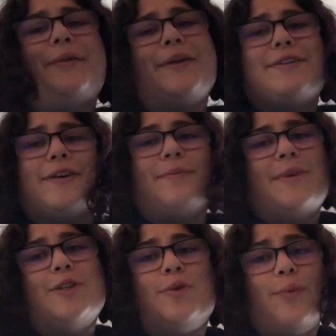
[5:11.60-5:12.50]
only took
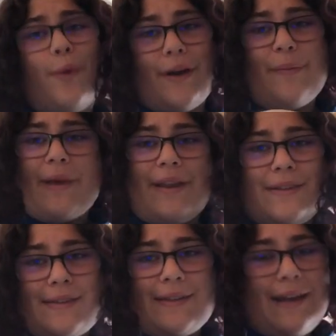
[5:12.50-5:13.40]
me 20
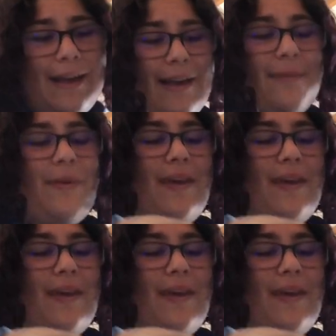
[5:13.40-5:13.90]
minutes today.